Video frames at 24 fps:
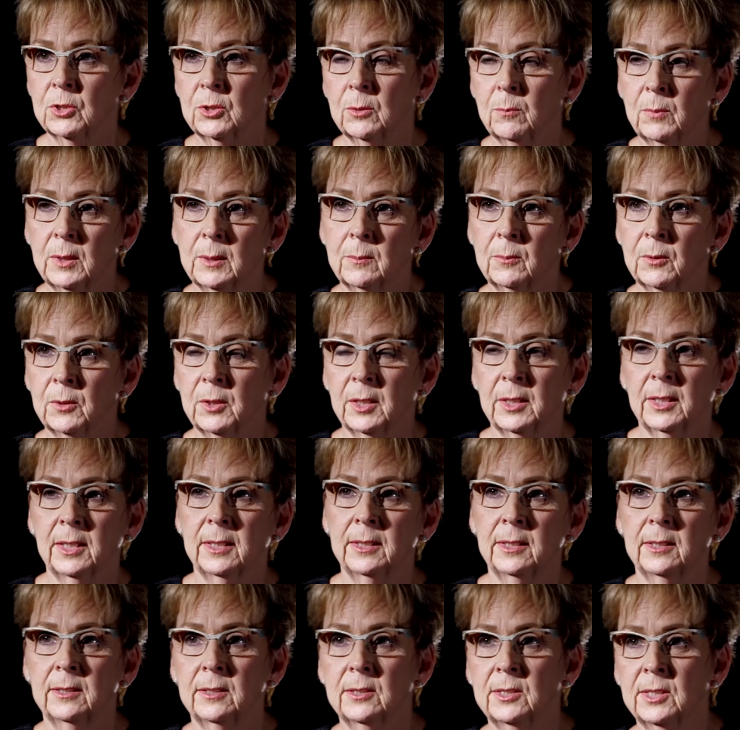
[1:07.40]
are the people that I
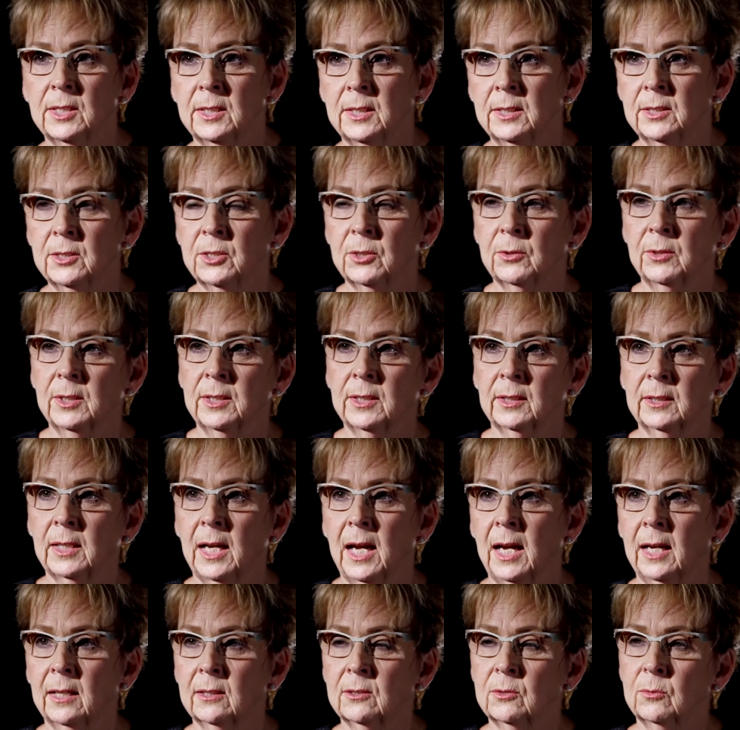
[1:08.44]
needed to
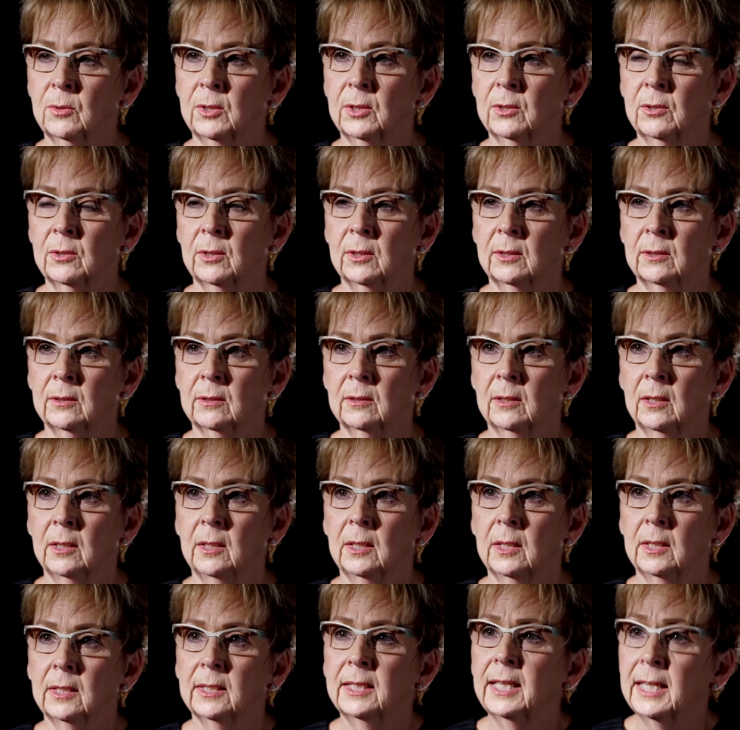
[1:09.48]
interact with and
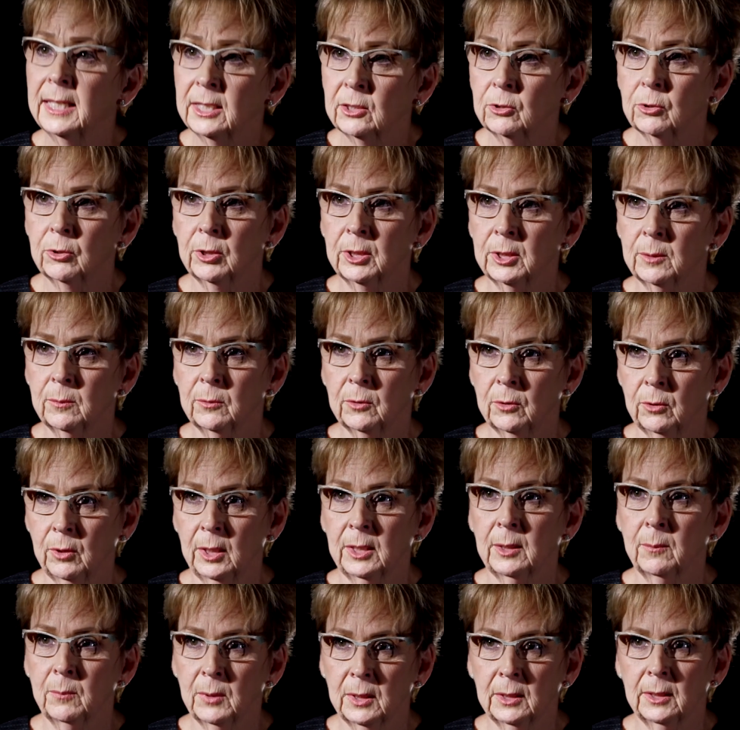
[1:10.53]
gain
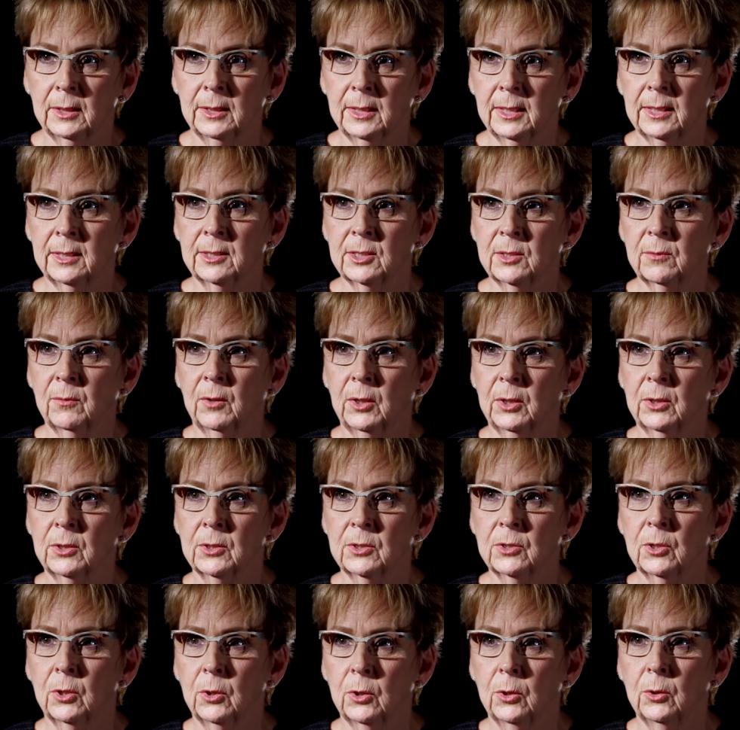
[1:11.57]
credibility as far
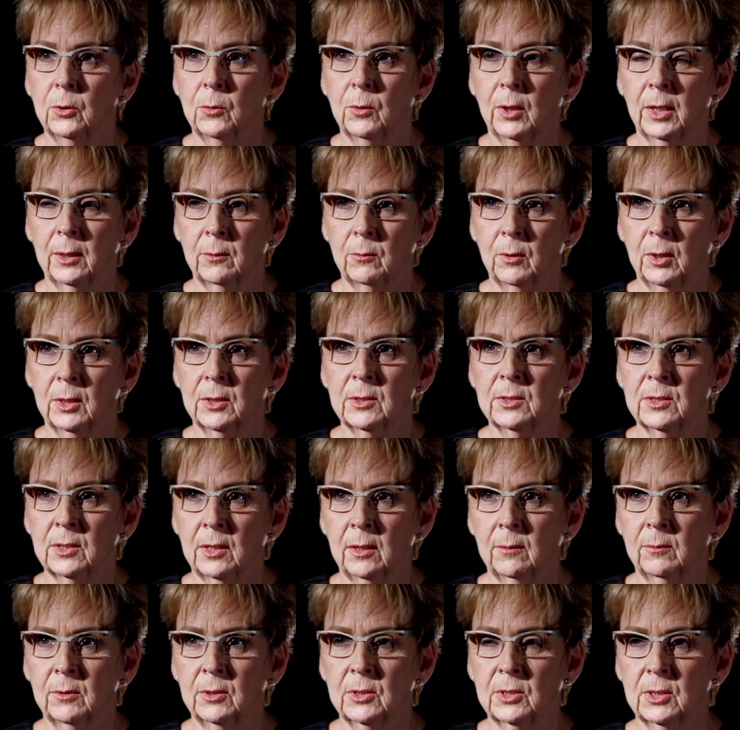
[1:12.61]
as who I was,
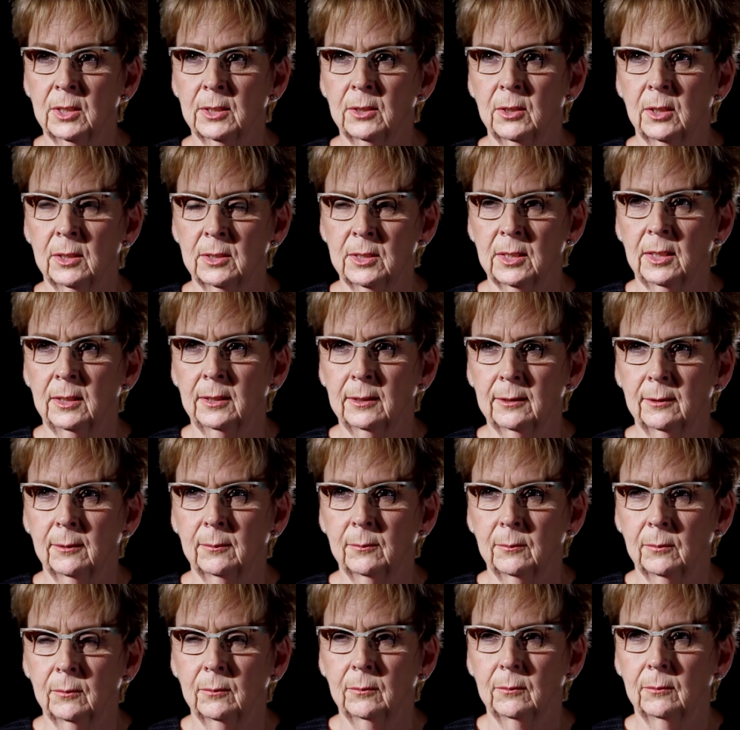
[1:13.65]
obviously not telling
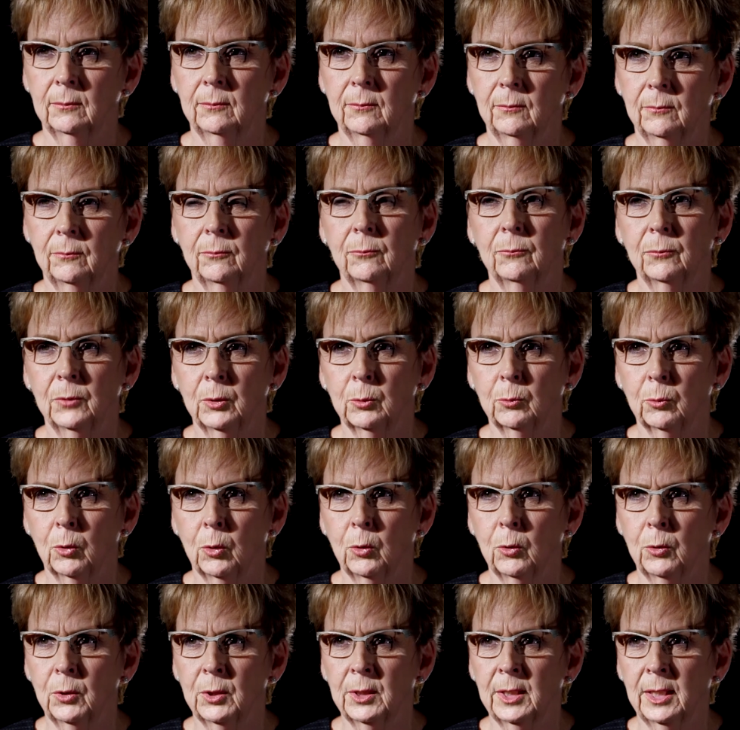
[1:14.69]
them the
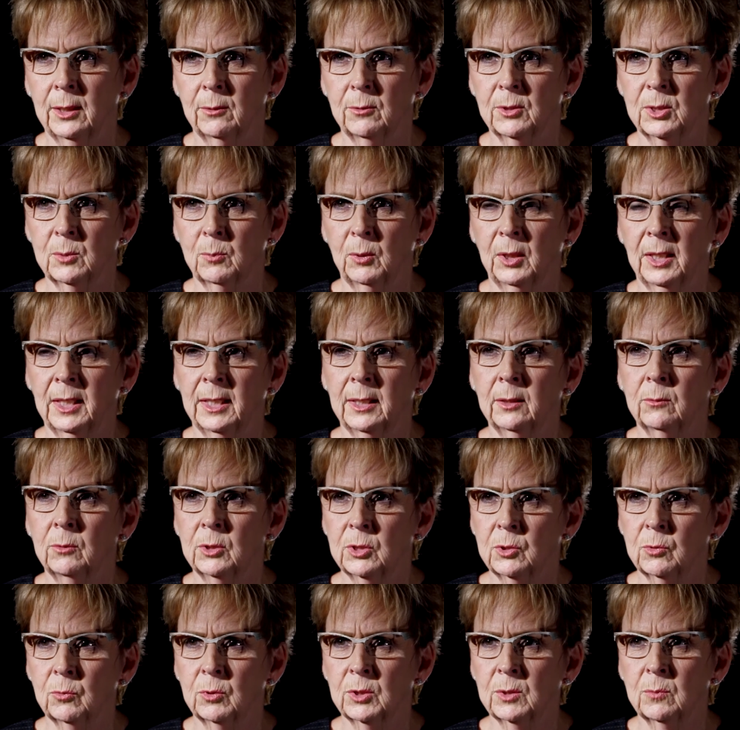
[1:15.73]
role that I was playing,
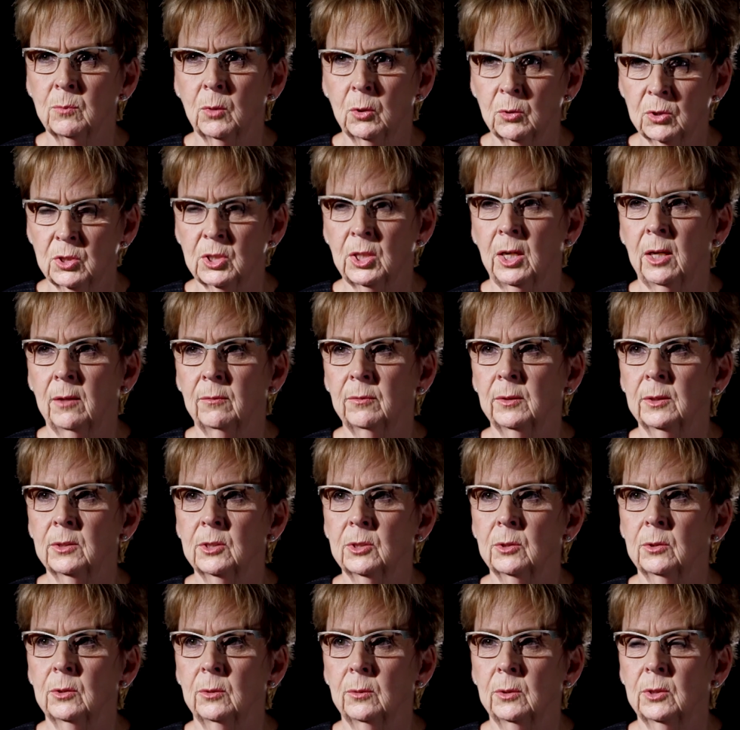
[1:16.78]
which was most often
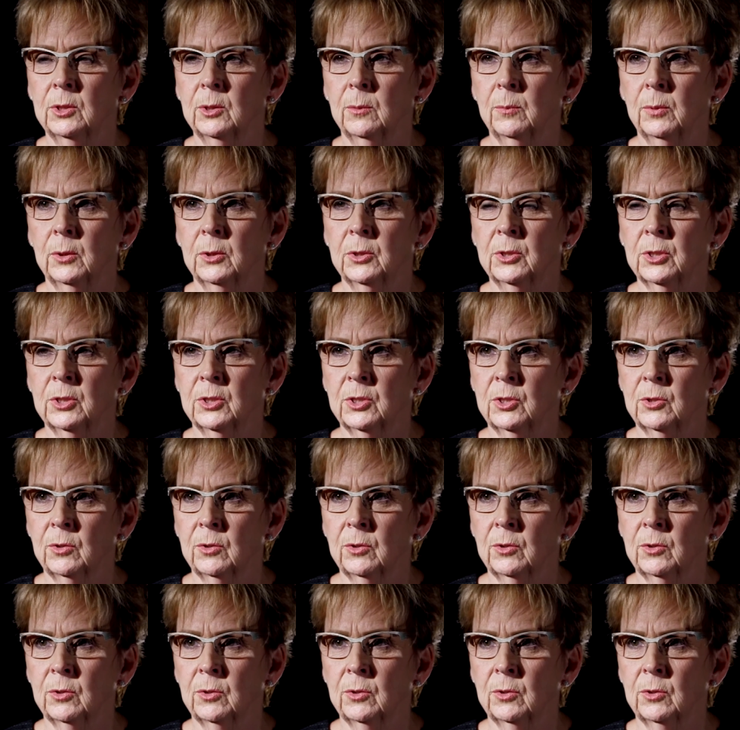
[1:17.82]
to purchase